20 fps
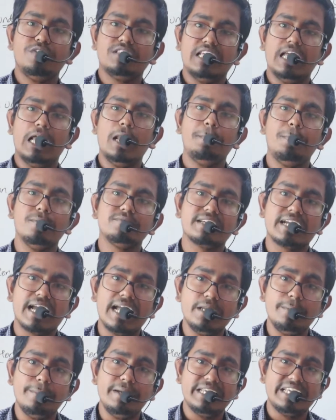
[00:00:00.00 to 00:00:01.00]
with the help of the
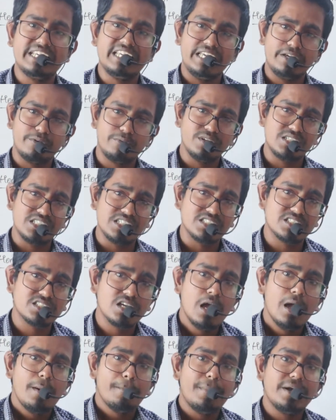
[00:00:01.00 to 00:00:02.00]
kinematic equations.
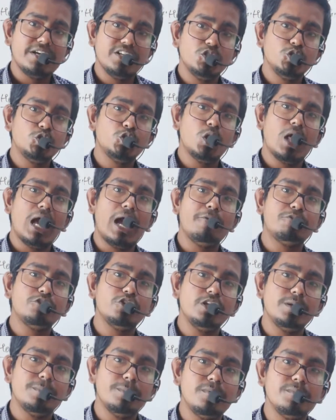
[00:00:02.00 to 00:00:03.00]
But you should have to
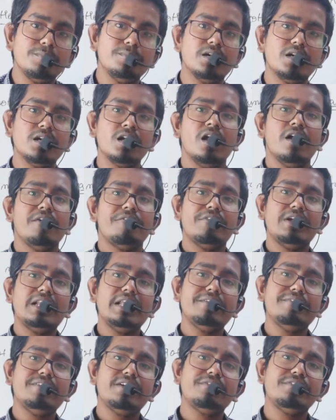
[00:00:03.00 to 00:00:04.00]
remember,
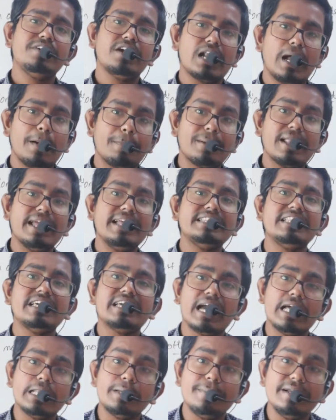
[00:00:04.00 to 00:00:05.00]
whenever we are applying the
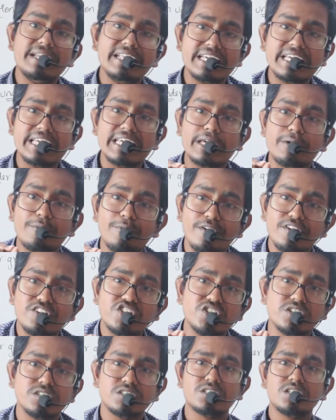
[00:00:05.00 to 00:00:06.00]
kinematic
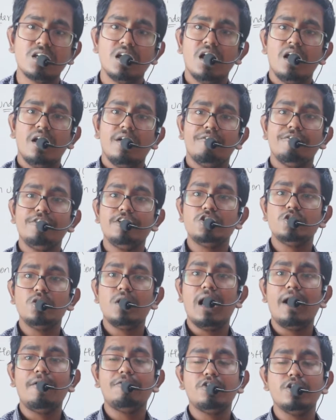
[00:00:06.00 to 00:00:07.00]
equations, we should
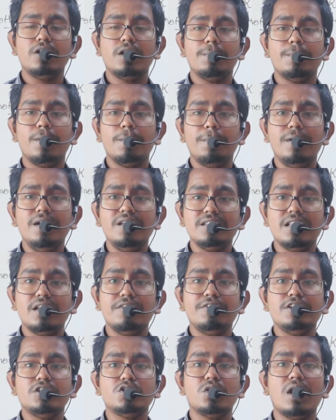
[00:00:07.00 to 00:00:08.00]
have to remember
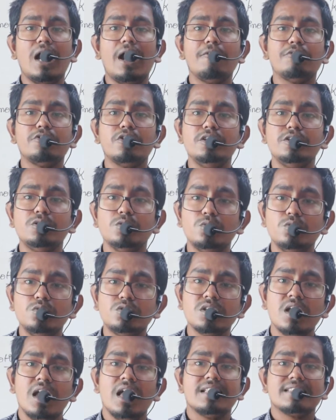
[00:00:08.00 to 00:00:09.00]
that we should have to
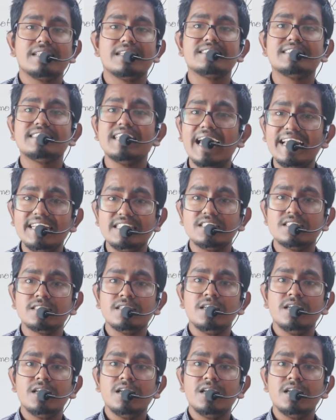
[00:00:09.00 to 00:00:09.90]
use the signs.